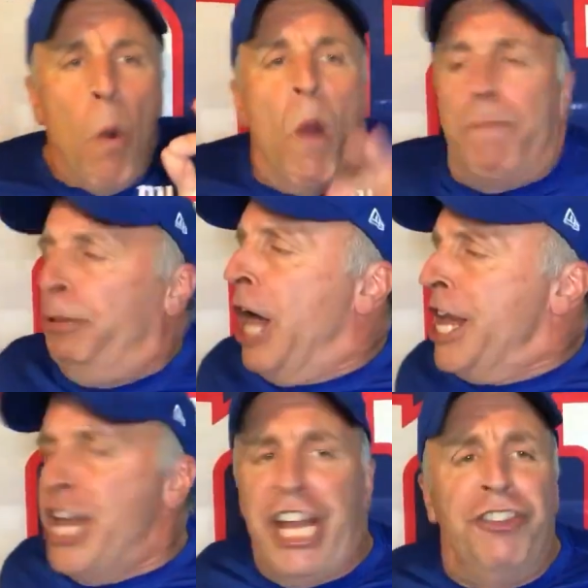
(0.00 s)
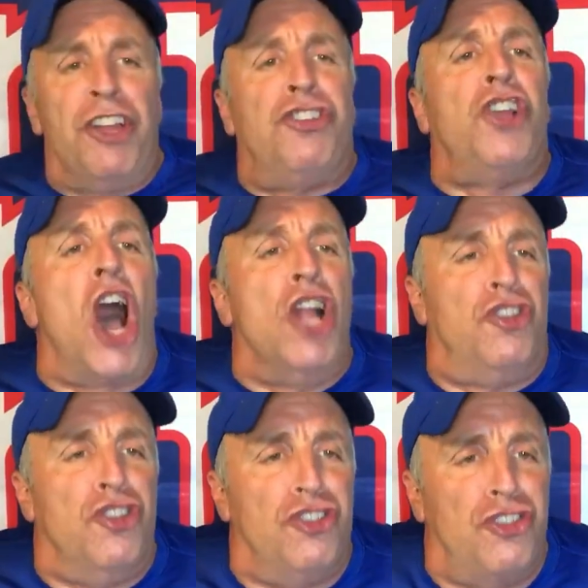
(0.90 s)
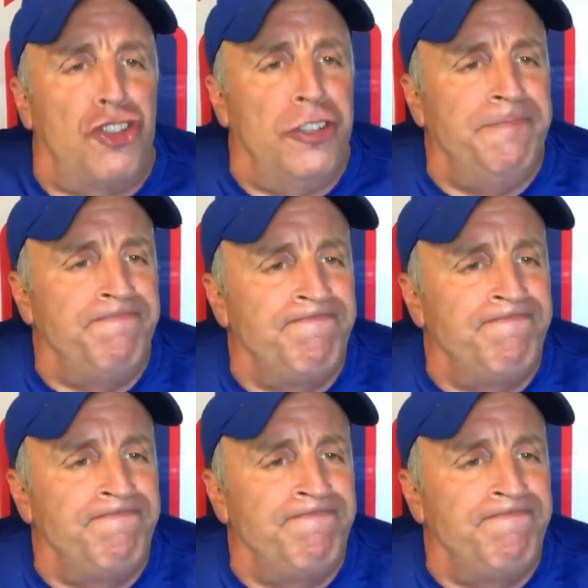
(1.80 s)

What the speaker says: We're playing the Chargers.